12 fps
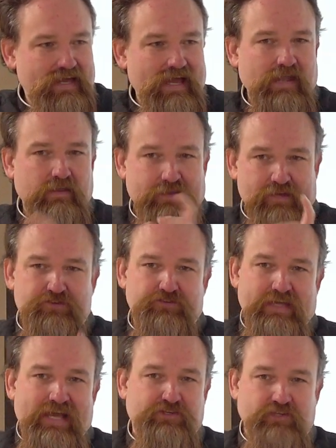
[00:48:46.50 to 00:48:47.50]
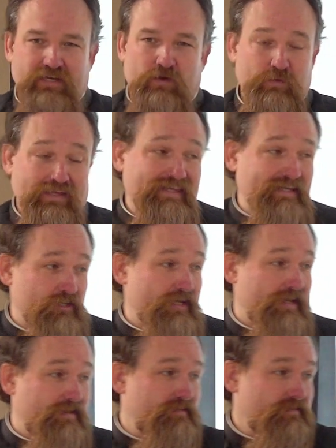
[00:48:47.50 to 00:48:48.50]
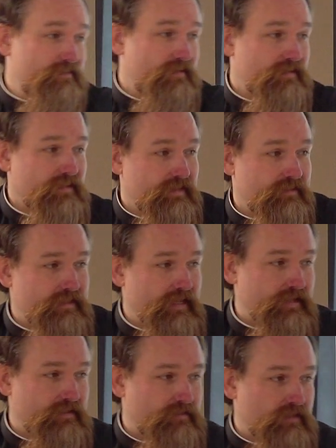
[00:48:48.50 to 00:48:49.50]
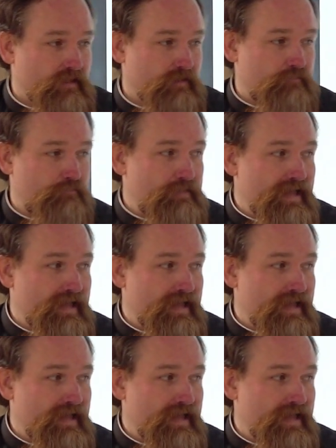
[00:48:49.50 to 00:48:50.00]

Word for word: And this is actually a really good thing and uh,